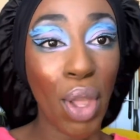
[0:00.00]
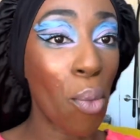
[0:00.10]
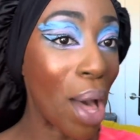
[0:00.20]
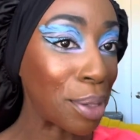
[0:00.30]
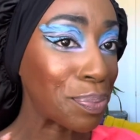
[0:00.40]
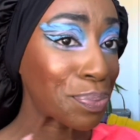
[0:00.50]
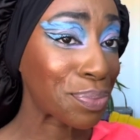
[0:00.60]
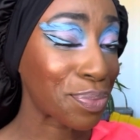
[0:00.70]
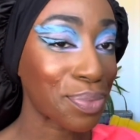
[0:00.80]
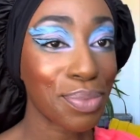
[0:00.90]
Well,
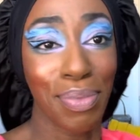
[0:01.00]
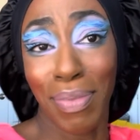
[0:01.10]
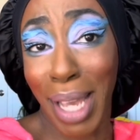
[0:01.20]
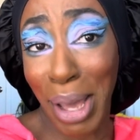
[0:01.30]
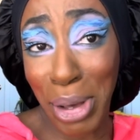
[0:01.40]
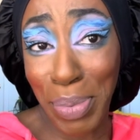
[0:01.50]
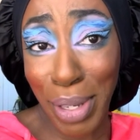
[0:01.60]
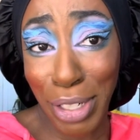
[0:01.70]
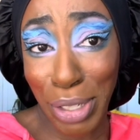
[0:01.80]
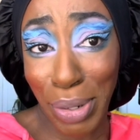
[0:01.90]
I hope you
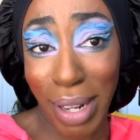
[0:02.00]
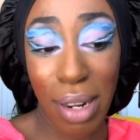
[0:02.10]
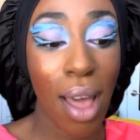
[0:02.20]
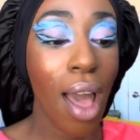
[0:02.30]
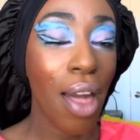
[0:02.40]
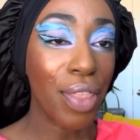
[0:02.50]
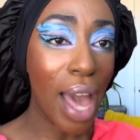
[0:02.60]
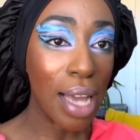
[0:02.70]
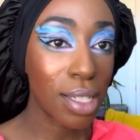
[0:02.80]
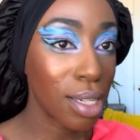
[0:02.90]
enjoyed
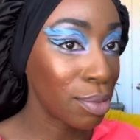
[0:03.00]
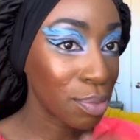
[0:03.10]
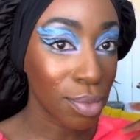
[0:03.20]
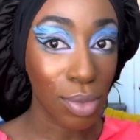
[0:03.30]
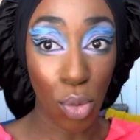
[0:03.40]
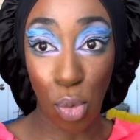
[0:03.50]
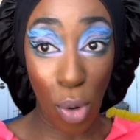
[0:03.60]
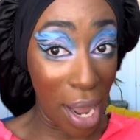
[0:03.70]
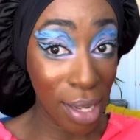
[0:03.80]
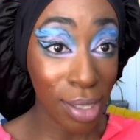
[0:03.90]
that
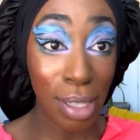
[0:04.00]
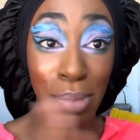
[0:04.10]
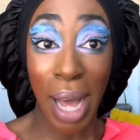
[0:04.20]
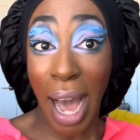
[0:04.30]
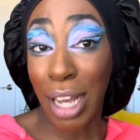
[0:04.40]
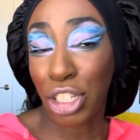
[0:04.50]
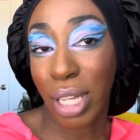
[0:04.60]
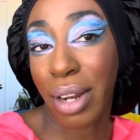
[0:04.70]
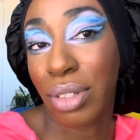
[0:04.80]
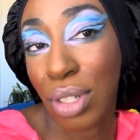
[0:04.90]
random
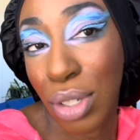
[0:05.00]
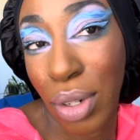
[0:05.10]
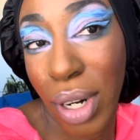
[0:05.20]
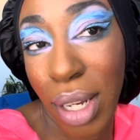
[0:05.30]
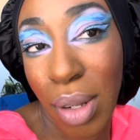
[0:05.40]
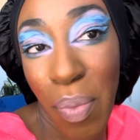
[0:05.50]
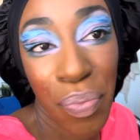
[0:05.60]
eyeshadow tutorial.